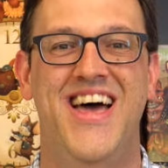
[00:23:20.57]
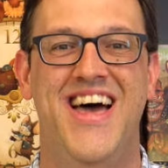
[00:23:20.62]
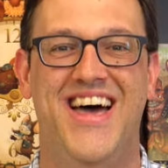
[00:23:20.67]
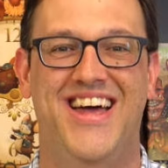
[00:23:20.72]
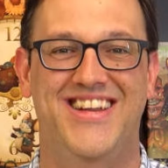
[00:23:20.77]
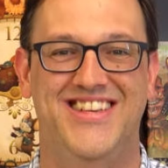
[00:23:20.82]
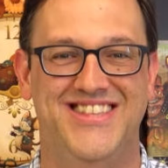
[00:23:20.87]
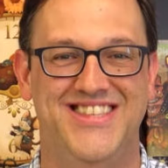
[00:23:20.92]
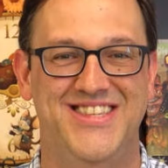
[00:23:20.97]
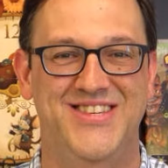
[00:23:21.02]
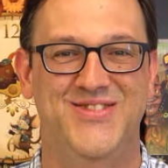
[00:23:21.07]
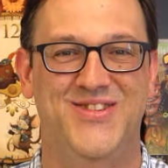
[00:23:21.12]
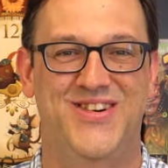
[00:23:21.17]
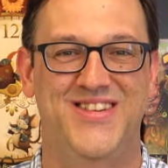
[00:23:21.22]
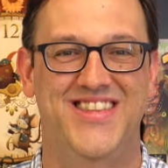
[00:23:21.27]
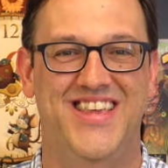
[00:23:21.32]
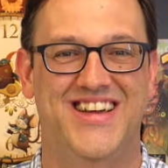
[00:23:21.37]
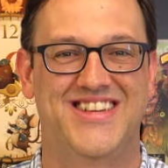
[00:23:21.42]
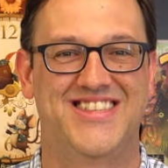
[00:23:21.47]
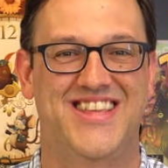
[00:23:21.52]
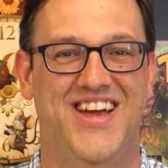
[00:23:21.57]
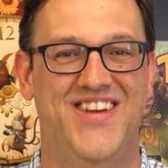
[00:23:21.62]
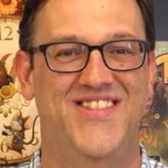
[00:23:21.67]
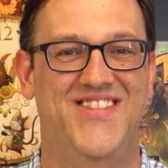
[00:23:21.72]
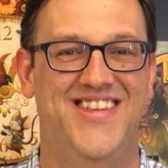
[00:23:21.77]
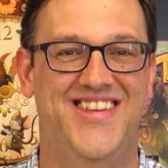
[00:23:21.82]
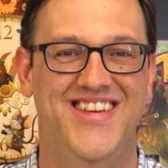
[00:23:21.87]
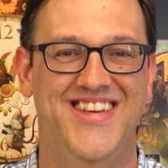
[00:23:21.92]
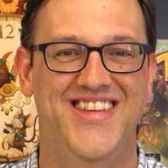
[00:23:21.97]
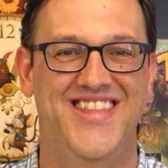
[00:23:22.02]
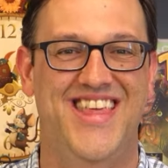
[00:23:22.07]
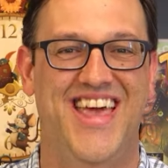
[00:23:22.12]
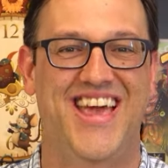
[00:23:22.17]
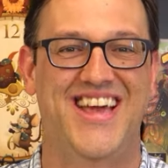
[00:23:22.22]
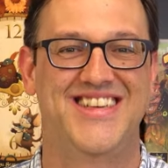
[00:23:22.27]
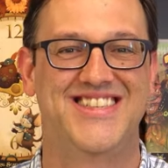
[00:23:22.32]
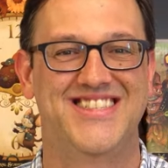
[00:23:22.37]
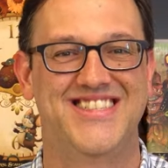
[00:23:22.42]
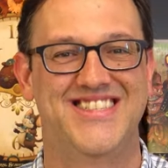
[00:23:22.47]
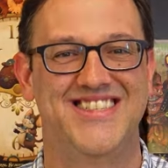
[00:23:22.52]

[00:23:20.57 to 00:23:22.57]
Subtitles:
and I'll see you all next time. Thanks.